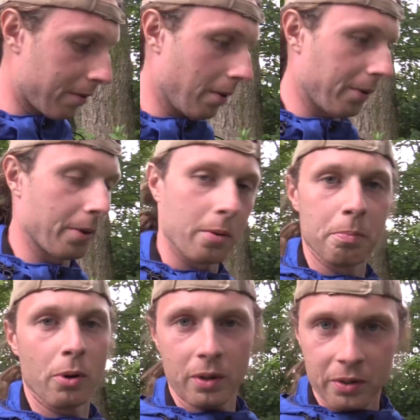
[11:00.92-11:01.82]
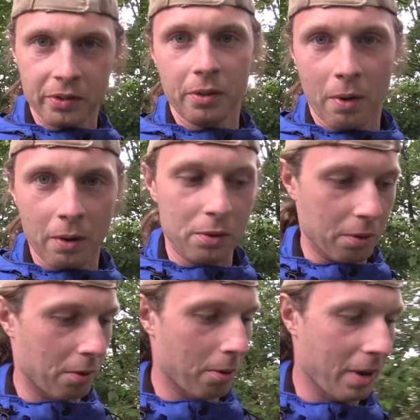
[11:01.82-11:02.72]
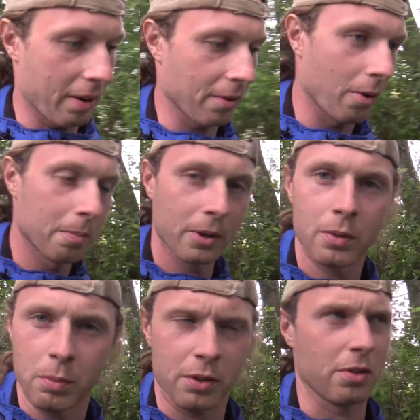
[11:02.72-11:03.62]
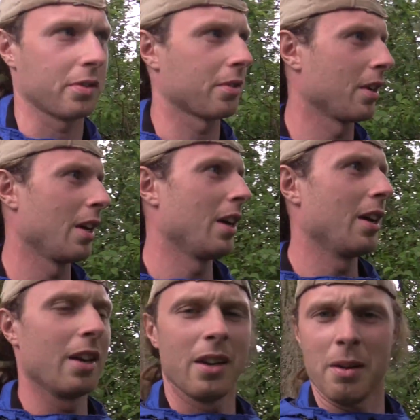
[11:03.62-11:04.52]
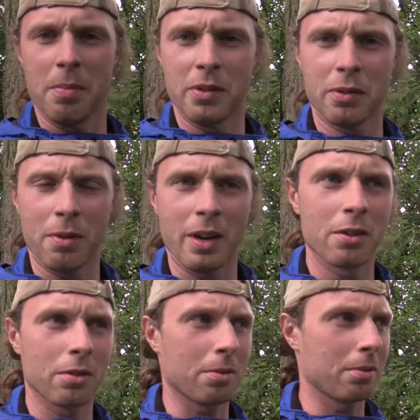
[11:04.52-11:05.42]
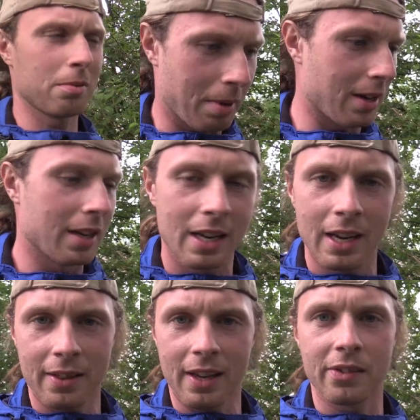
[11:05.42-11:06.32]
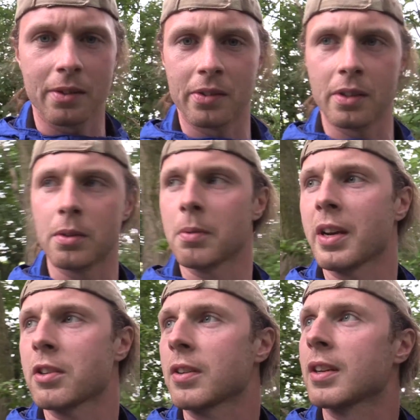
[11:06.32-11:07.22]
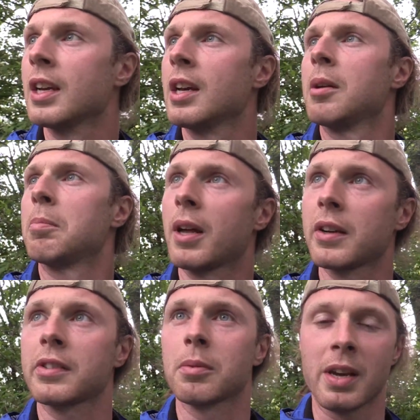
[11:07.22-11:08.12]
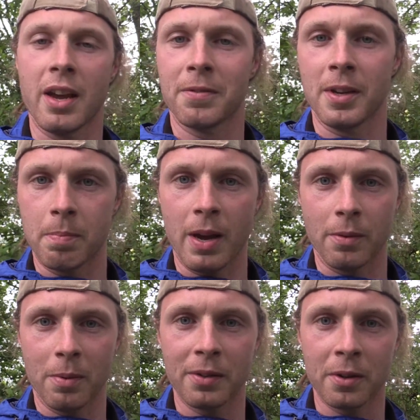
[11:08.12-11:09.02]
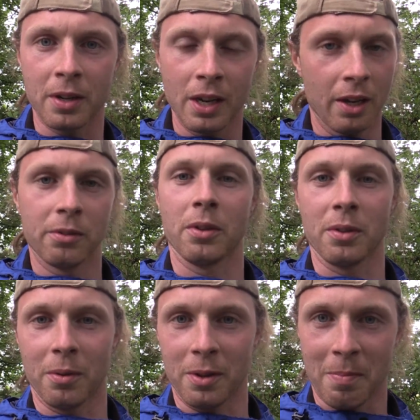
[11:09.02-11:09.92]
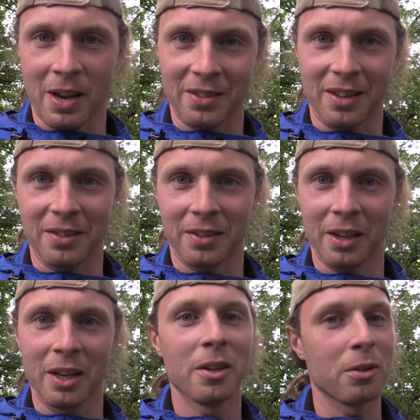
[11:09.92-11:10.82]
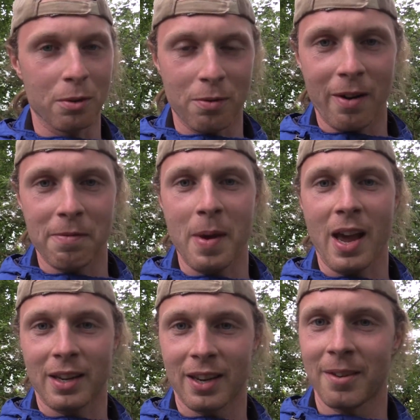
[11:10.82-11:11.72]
although borders around Europe have opened, which is a bit strange, but that's the situation. Plus, we have that bad weather, so it only makes sense to drive back.